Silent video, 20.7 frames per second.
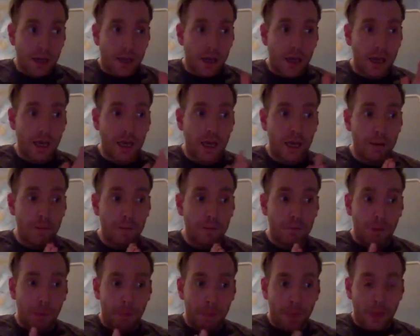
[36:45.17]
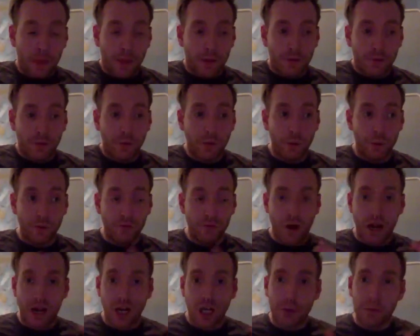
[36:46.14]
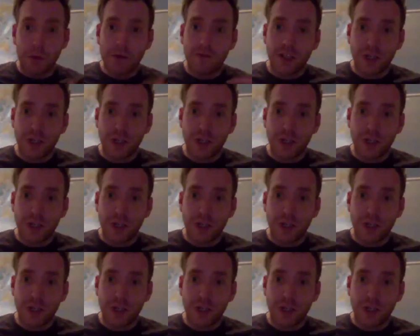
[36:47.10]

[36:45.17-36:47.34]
where we've ran a couple of